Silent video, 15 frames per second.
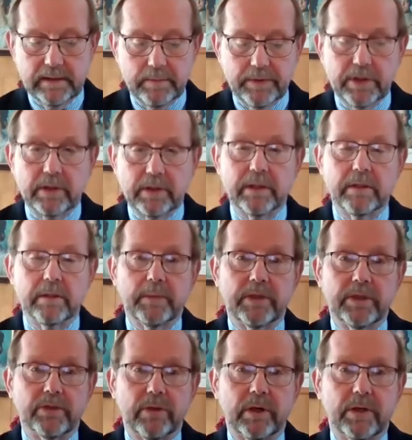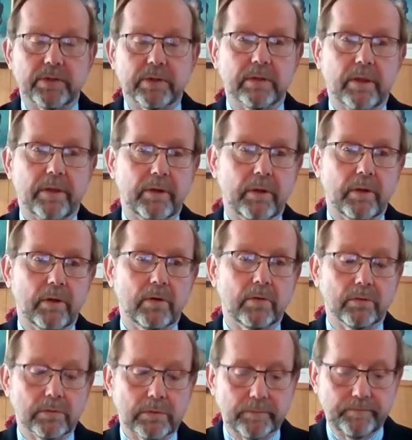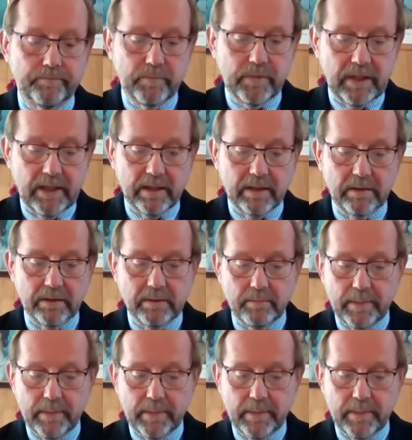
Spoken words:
But the Clinton administration, though candidly